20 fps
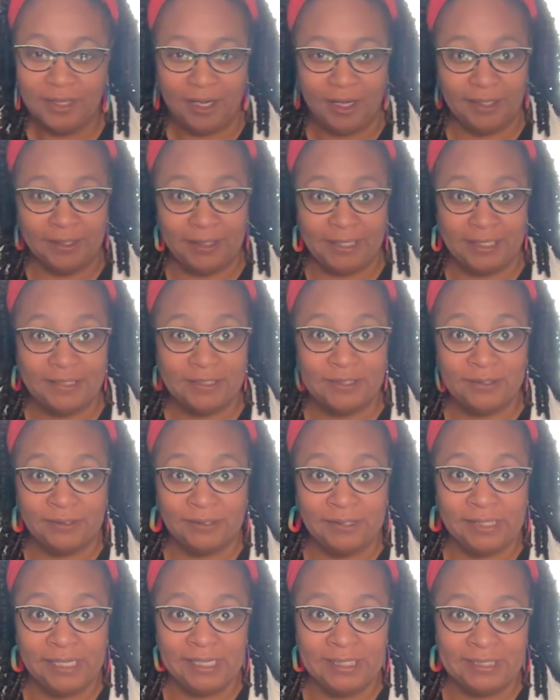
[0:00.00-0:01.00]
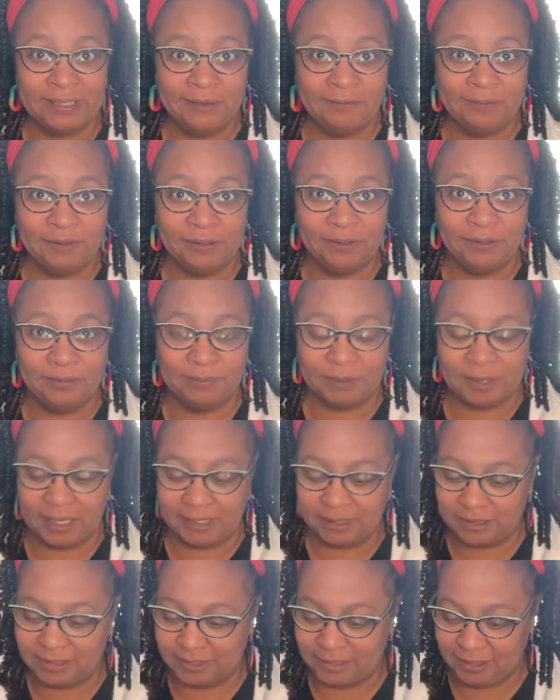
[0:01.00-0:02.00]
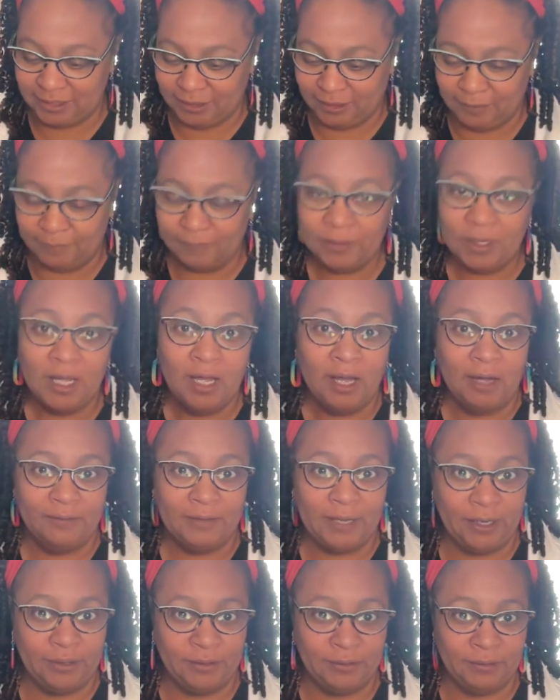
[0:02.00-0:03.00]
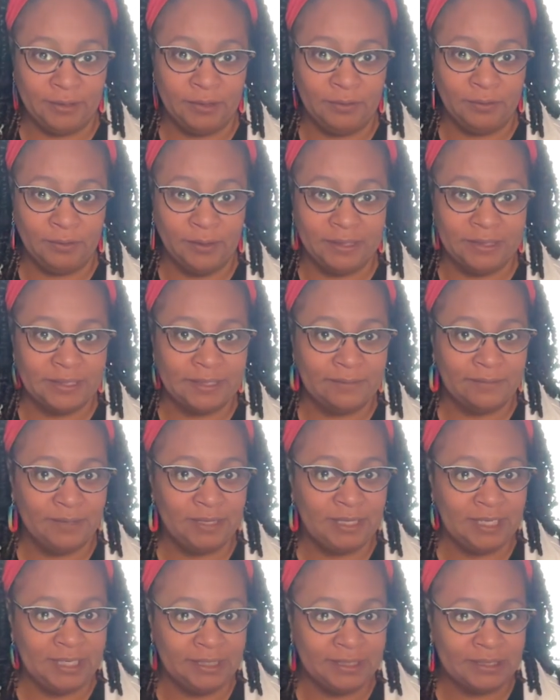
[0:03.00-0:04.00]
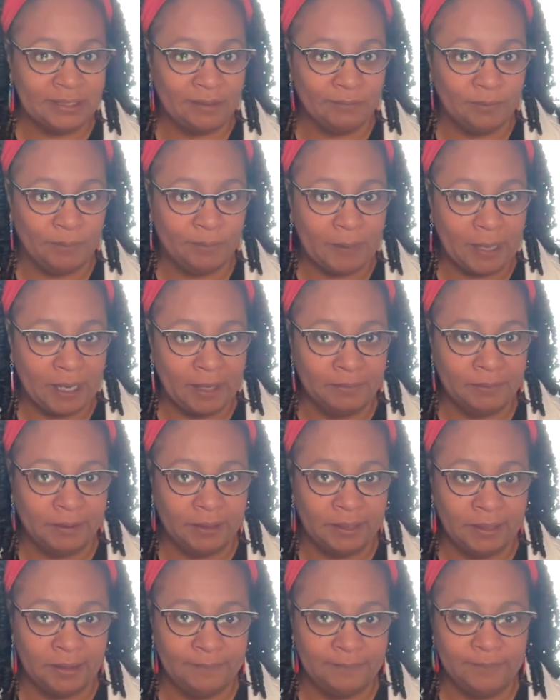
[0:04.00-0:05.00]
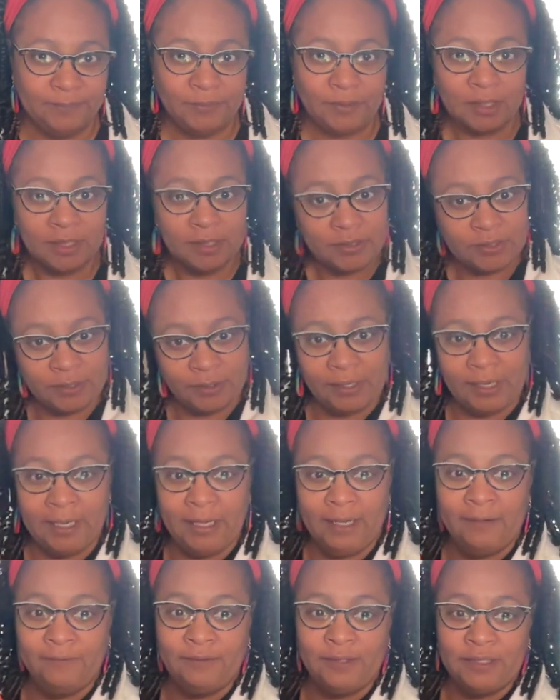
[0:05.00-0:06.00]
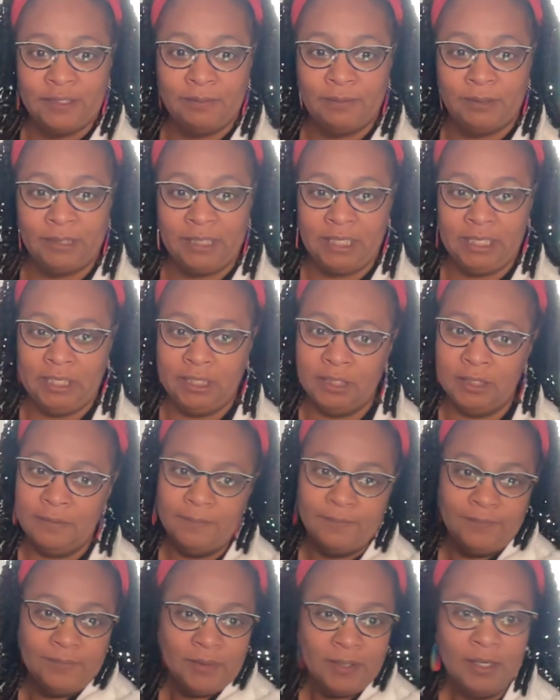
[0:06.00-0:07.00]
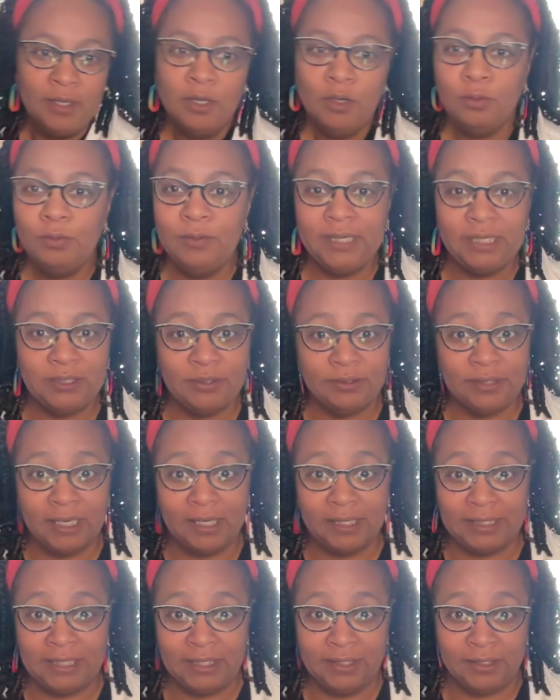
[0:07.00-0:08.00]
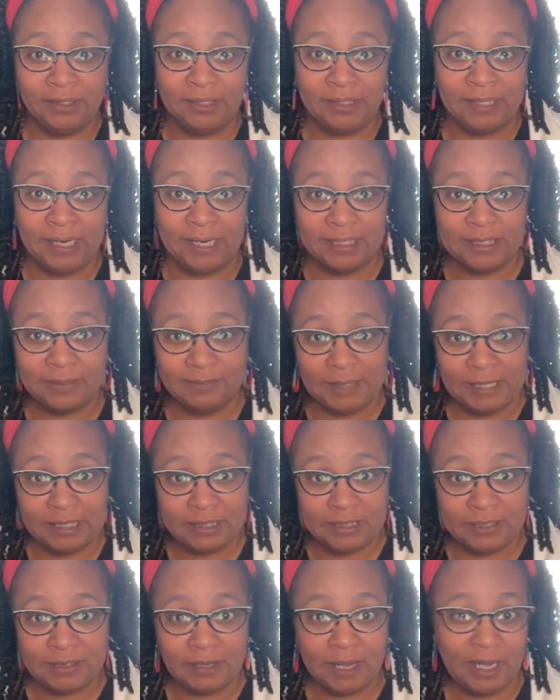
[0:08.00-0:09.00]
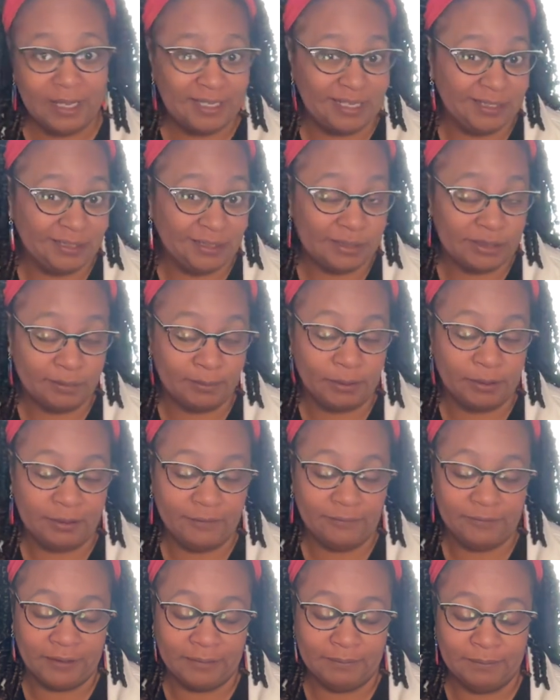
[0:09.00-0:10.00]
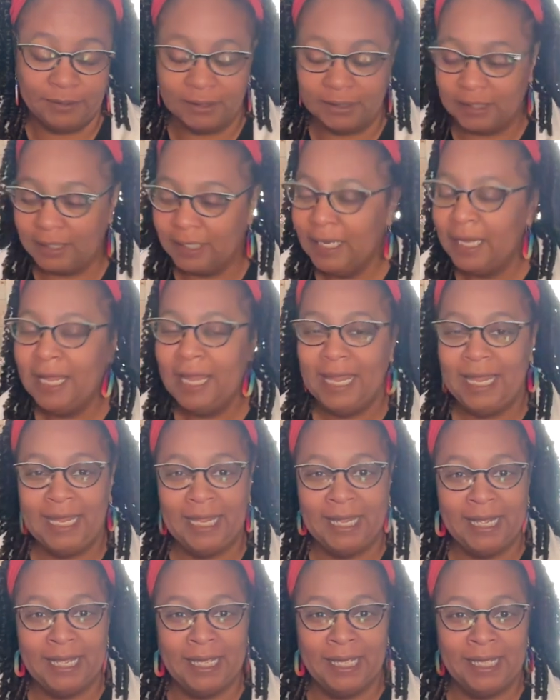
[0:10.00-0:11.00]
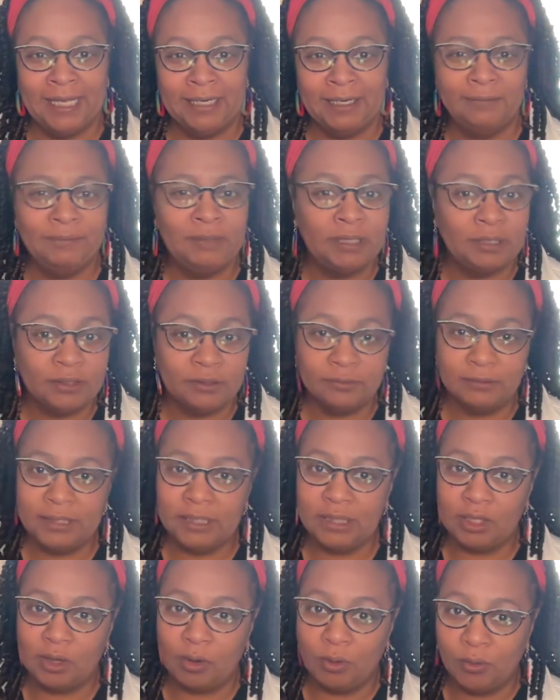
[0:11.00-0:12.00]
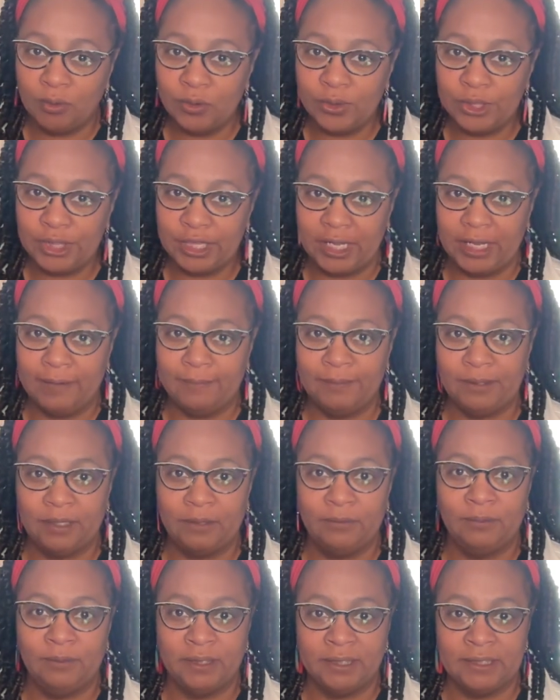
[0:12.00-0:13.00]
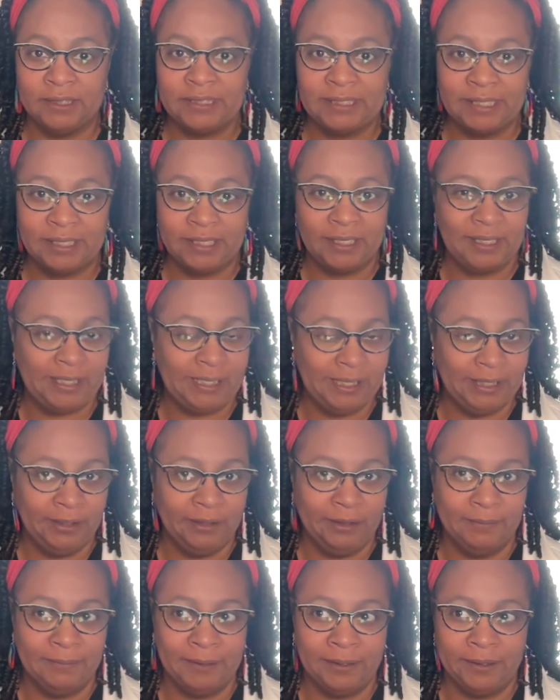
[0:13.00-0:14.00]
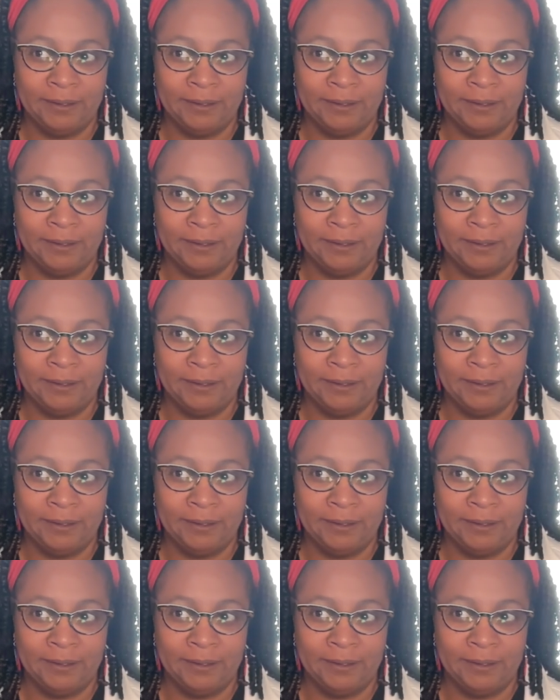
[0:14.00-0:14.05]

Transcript: All right, so let's have a little practice here of how to record and some things that will pop up. So I have this book here. We Do Not Eat Our Classmates. I think it's a pretty fun book. And I'm not going to read the whole thing, but I want us to hear